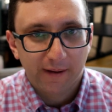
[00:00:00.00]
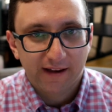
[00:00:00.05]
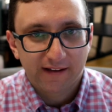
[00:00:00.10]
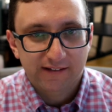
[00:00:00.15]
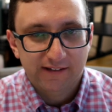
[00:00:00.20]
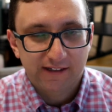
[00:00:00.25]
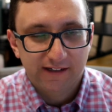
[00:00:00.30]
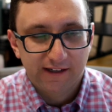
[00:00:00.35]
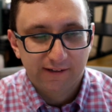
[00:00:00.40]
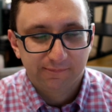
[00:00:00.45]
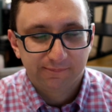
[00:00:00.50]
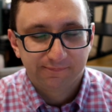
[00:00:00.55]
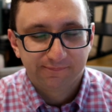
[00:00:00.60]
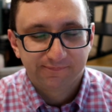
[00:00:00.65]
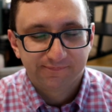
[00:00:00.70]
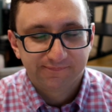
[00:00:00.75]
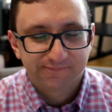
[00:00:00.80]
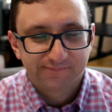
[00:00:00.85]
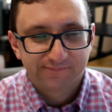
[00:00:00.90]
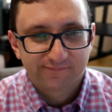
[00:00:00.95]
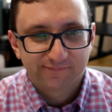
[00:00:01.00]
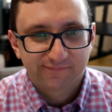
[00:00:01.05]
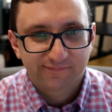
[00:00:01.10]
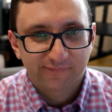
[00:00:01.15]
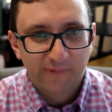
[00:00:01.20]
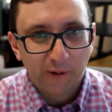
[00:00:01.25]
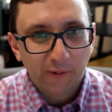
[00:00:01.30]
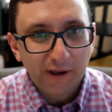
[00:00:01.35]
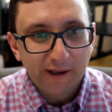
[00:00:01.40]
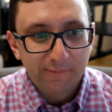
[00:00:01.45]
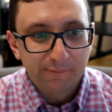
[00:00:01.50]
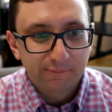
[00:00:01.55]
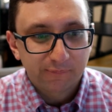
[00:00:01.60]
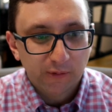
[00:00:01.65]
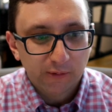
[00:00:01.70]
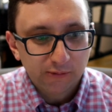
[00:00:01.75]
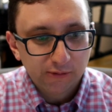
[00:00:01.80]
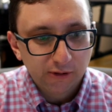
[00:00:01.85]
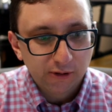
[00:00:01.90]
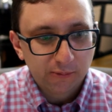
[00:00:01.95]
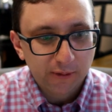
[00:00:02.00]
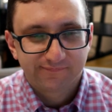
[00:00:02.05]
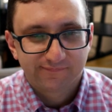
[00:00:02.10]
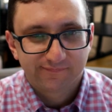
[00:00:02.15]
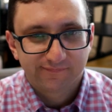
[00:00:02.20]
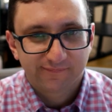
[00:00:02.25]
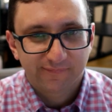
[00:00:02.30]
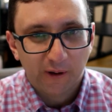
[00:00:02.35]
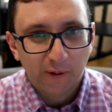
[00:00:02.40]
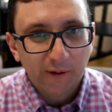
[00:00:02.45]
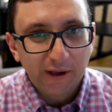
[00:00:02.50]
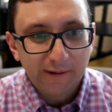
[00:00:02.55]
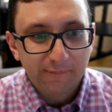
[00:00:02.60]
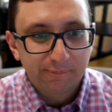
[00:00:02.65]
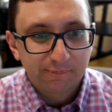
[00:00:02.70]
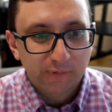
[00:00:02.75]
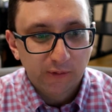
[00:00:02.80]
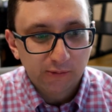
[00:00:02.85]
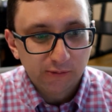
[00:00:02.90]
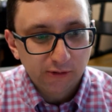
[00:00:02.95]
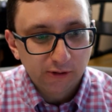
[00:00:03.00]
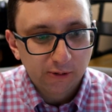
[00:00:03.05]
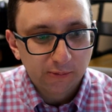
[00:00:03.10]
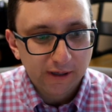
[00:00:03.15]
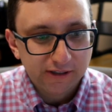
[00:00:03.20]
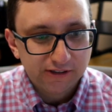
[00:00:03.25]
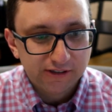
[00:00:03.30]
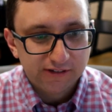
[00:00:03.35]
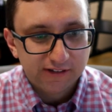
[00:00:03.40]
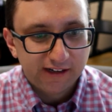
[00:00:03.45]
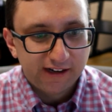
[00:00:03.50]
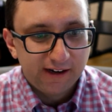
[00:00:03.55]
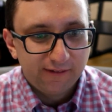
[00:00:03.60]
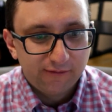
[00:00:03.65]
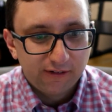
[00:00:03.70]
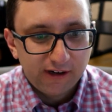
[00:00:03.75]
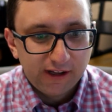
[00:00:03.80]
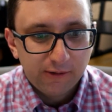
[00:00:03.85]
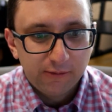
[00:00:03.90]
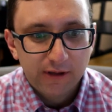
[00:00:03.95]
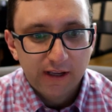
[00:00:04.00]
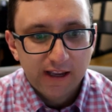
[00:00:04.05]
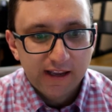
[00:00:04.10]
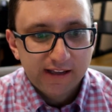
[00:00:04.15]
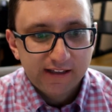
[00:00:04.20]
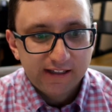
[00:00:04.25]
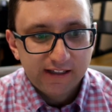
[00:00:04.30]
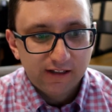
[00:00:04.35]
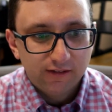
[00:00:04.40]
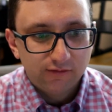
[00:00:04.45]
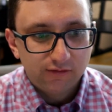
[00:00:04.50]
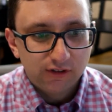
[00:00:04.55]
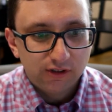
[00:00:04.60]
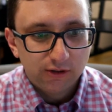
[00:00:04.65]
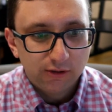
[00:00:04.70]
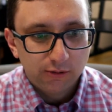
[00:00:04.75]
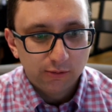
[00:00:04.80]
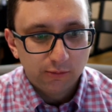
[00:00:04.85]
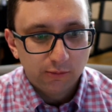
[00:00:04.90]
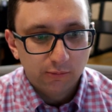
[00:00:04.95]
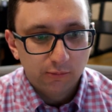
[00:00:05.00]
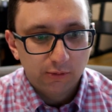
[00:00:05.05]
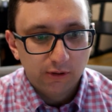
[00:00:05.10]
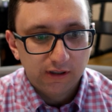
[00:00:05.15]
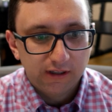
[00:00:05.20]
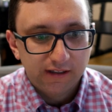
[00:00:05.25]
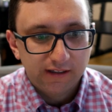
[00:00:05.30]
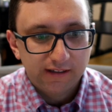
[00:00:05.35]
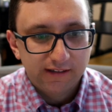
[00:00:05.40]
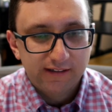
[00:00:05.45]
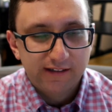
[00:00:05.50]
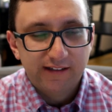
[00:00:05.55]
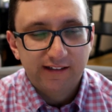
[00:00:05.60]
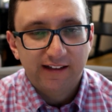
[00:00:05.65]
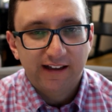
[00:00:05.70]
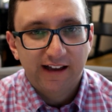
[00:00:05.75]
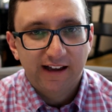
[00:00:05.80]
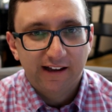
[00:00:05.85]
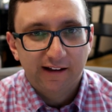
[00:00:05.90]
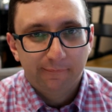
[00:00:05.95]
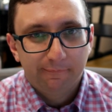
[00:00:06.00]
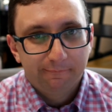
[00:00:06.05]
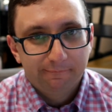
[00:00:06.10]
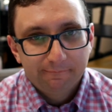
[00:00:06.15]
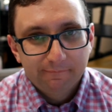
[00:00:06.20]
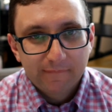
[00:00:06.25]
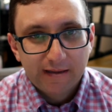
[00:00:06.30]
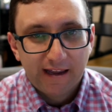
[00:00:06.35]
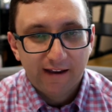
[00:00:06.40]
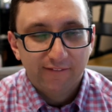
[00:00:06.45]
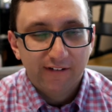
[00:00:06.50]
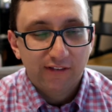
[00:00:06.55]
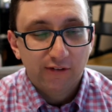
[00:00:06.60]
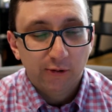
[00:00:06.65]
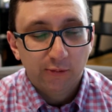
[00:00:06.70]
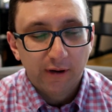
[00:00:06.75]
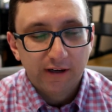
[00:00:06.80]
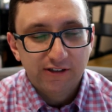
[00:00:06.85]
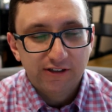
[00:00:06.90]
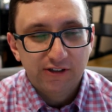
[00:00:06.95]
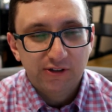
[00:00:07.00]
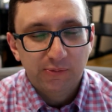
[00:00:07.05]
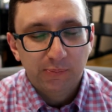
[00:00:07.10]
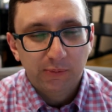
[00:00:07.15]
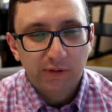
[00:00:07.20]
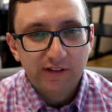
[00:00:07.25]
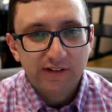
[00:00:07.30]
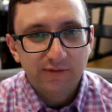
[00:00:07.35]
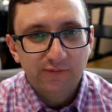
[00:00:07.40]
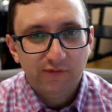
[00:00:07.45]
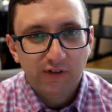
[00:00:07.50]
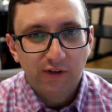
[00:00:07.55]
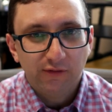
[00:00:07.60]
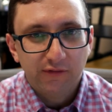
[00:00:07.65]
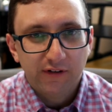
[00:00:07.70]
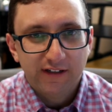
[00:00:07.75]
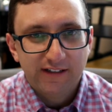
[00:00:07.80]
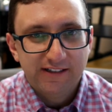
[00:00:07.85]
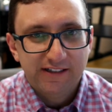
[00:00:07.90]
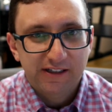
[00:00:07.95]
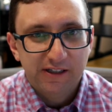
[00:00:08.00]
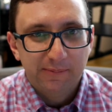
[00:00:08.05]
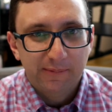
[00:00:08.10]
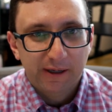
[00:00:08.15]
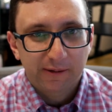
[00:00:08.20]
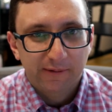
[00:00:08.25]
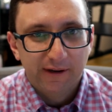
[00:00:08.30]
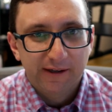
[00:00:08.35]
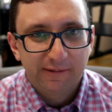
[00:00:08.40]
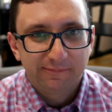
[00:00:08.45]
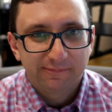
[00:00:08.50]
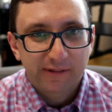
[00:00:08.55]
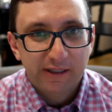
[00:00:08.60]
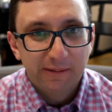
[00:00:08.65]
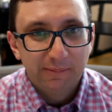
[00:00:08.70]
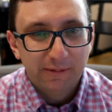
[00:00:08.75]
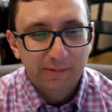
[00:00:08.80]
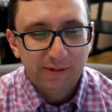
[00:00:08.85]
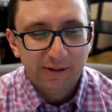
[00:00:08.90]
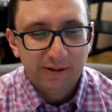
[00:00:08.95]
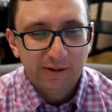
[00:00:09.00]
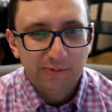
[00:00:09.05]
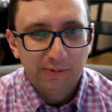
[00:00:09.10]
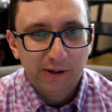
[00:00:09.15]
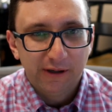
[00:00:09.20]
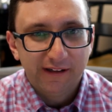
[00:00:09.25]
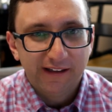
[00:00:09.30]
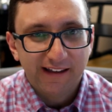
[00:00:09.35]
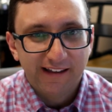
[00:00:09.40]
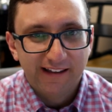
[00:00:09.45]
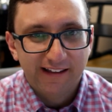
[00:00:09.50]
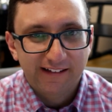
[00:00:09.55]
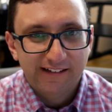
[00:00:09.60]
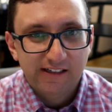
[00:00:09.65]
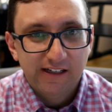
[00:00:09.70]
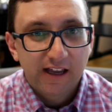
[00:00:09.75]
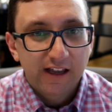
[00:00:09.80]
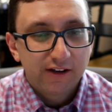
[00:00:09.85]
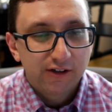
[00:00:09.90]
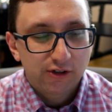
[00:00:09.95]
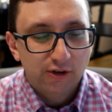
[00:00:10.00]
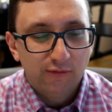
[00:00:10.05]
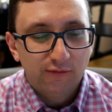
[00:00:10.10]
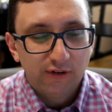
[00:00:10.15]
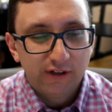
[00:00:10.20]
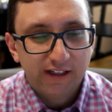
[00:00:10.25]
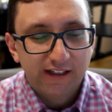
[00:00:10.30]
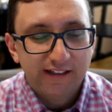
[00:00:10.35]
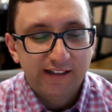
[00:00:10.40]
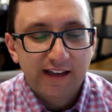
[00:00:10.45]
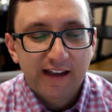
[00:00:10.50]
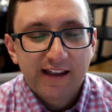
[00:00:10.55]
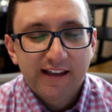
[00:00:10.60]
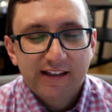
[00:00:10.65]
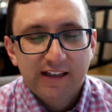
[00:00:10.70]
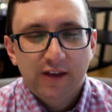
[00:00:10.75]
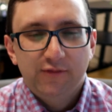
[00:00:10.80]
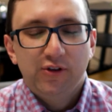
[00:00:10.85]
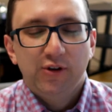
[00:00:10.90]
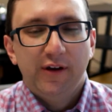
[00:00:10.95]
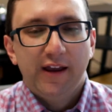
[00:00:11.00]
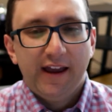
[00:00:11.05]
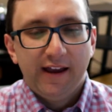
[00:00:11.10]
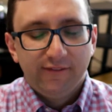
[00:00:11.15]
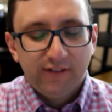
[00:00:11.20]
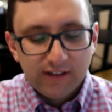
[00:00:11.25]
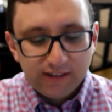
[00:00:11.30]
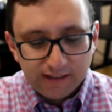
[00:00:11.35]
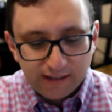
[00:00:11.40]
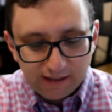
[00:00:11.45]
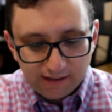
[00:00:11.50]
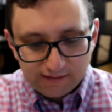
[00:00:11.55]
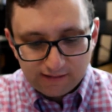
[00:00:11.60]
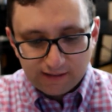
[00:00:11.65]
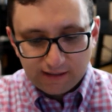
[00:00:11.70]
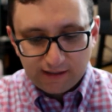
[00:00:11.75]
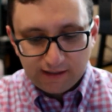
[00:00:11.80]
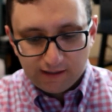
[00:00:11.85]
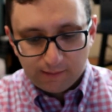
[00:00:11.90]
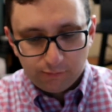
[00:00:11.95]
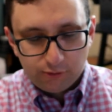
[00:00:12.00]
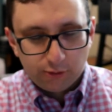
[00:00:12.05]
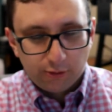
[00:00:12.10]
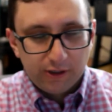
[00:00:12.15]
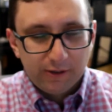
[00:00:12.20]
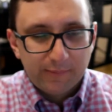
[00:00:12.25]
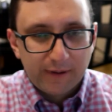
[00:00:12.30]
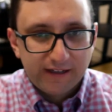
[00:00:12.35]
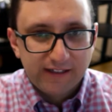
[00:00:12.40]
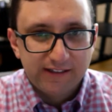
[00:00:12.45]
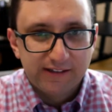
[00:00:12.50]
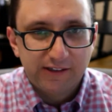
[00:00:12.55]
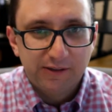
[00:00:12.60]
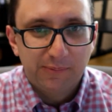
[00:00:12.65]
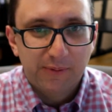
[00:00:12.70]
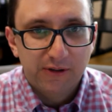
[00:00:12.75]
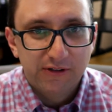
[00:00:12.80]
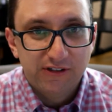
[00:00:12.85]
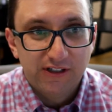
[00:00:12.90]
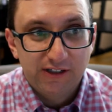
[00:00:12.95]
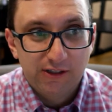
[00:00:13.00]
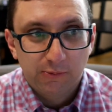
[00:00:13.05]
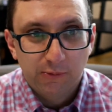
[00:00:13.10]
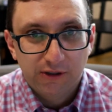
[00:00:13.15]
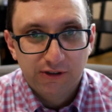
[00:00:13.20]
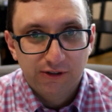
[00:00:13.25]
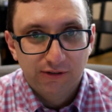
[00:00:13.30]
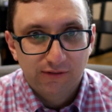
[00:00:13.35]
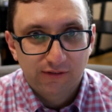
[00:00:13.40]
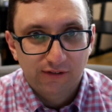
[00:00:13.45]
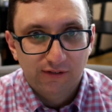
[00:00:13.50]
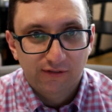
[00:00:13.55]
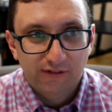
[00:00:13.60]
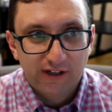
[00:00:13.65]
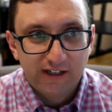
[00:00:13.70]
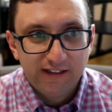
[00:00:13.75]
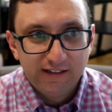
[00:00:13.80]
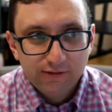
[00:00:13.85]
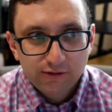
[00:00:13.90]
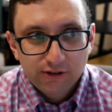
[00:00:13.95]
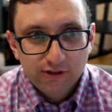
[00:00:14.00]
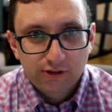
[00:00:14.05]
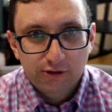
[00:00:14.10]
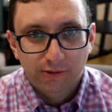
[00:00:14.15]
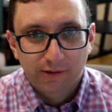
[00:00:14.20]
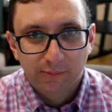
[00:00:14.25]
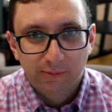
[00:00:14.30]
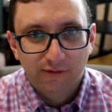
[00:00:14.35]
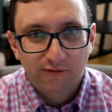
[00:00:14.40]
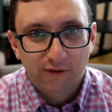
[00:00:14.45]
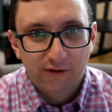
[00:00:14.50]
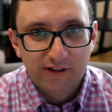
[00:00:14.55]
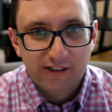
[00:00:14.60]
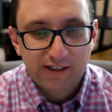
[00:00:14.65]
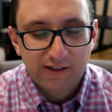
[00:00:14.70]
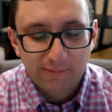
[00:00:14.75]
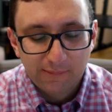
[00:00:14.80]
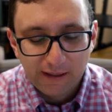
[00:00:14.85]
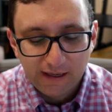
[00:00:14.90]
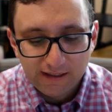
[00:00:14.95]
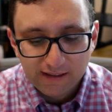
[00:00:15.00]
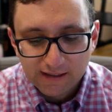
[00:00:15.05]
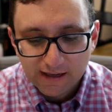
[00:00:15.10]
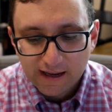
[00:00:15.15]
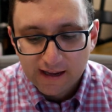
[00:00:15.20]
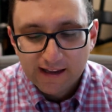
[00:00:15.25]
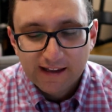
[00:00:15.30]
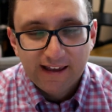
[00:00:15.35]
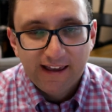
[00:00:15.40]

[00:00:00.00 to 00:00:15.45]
or bassinet. Okay, those are the questions that I have for now. If you would have other questions, please feel free to send them my way. Keep up the good work. And don't forget, if you haven't yet joined Mighty Sleepers and you want to for free, just join before the end of May.